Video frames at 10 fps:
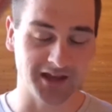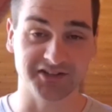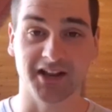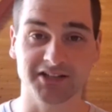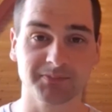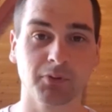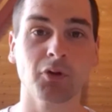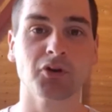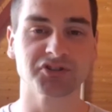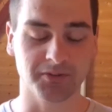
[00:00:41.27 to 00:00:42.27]
As it
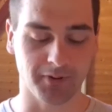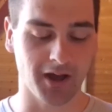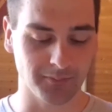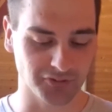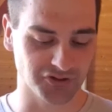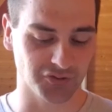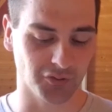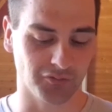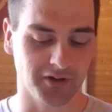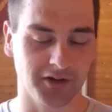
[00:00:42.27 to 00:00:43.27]
explores the Bible
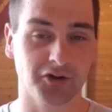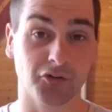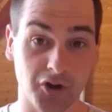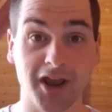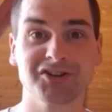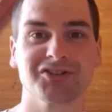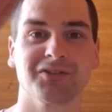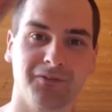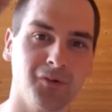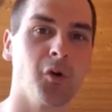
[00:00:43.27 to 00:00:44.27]
story,
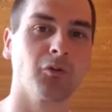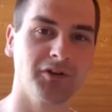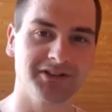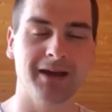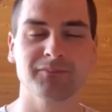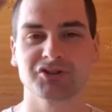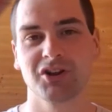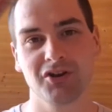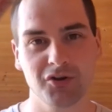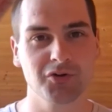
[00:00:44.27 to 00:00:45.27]
creation, fall,
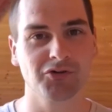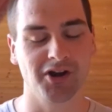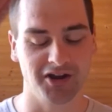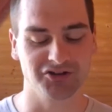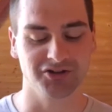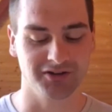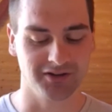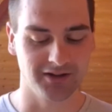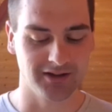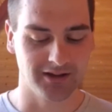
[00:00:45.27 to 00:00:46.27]
redemption, and new creation,
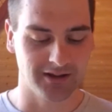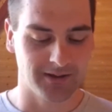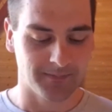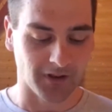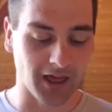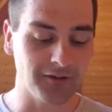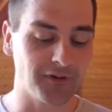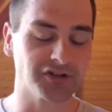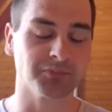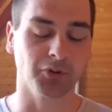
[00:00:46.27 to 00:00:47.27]

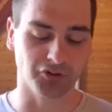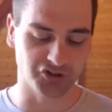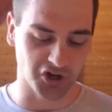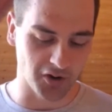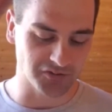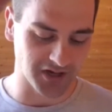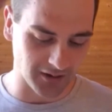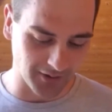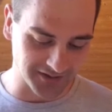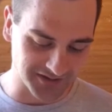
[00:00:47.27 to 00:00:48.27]
Life Explored shows
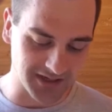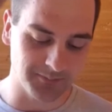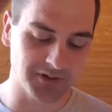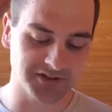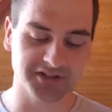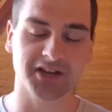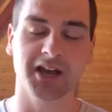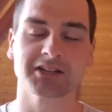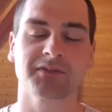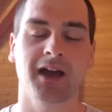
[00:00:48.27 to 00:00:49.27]
how our deepest
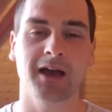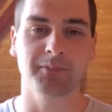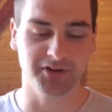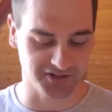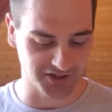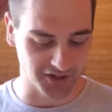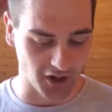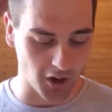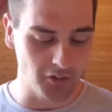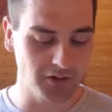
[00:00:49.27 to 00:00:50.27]
desires for happiness can
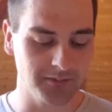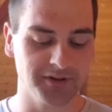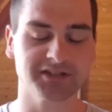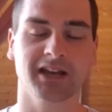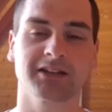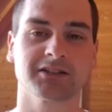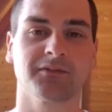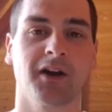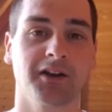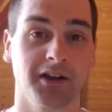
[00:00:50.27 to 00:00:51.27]
only be
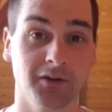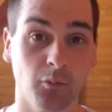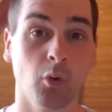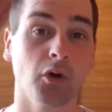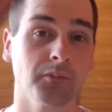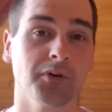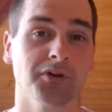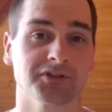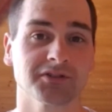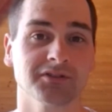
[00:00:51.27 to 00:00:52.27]
satisfied in one
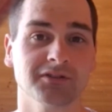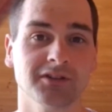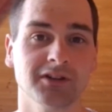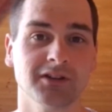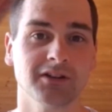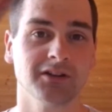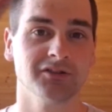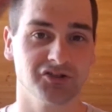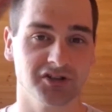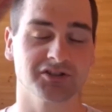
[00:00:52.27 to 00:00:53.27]
person,
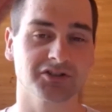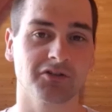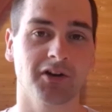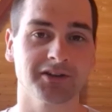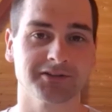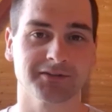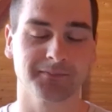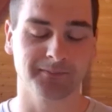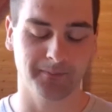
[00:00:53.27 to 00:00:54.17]
Jesus Christ.